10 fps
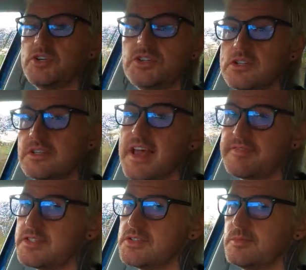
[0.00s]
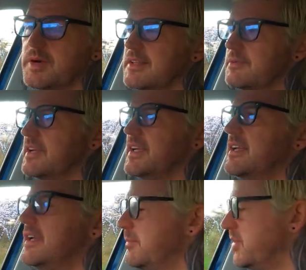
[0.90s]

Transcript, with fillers: which you should never do, by the way.